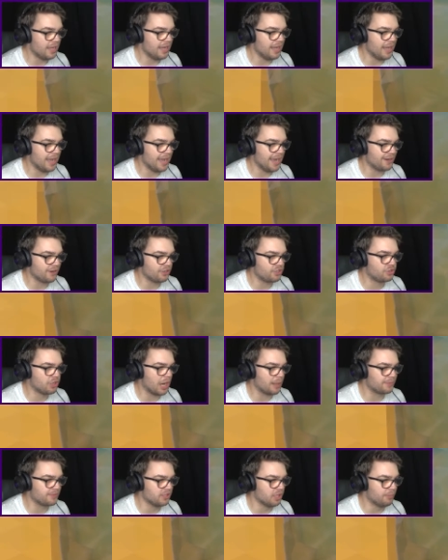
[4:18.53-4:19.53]
Haha, you're
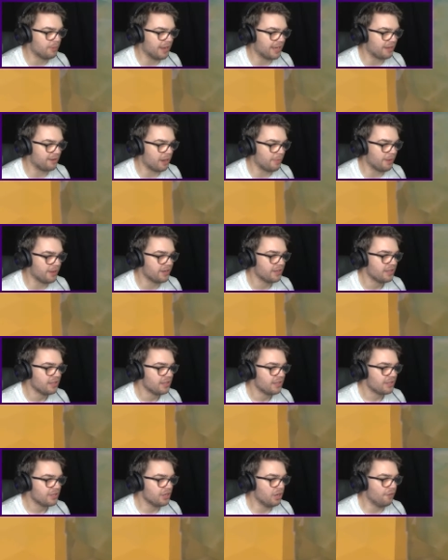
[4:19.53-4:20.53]
trapped, little bunny rabbit.
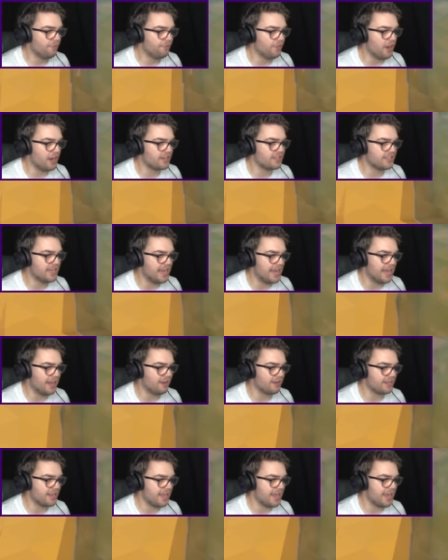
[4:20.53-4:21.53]
You're fucked
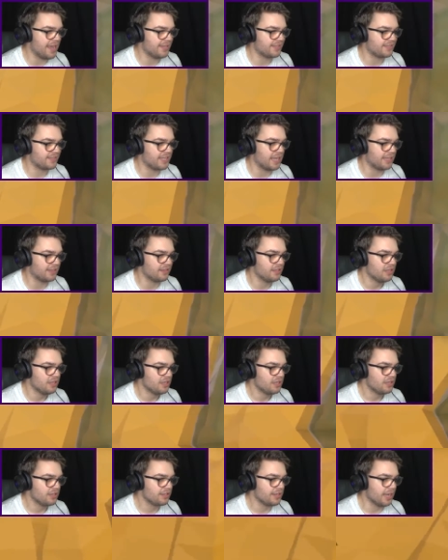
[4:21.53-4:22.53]
now. Yes, gut
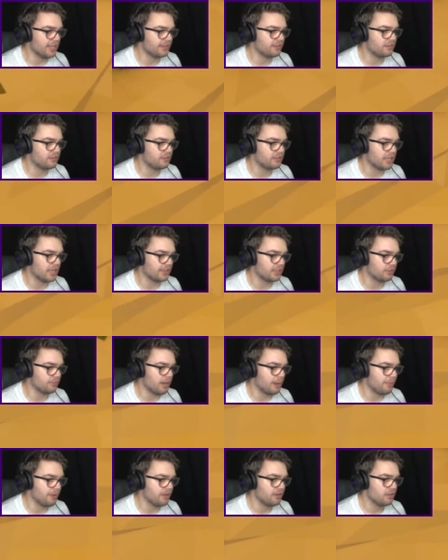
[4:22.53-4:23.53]
the
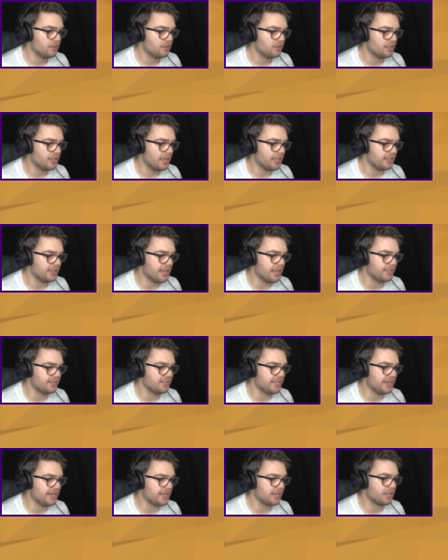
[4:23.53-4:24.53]
rabbit. Gut, yes,
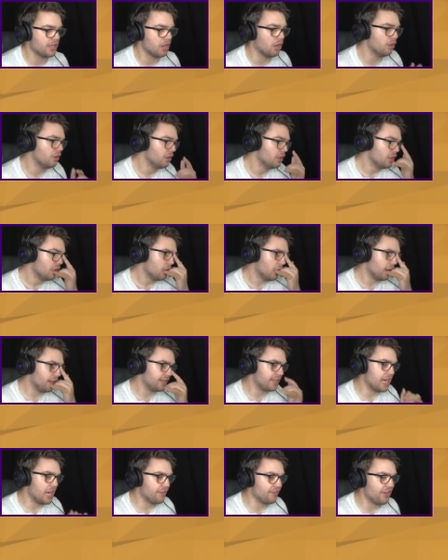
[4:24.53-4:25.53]
there you go. I
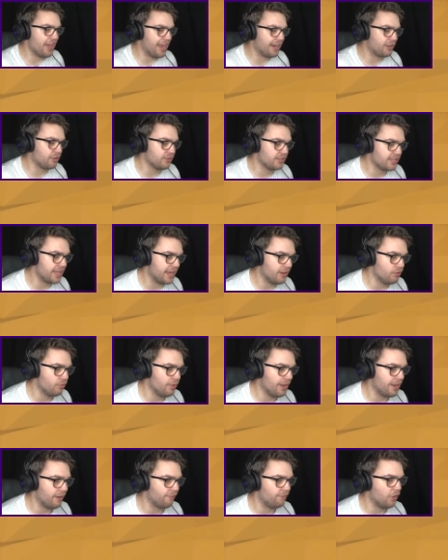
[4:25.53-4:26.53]
don't care if your ankles are getting
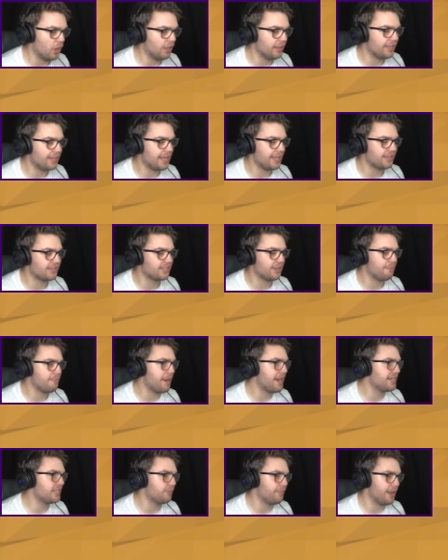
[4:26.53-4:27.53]
wet. I'm finally getting some
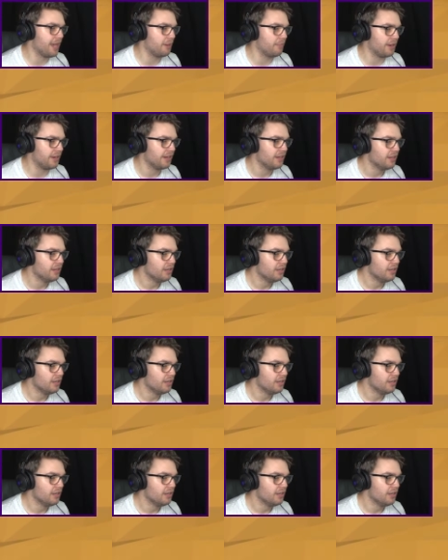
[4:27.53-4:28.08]
meat about me.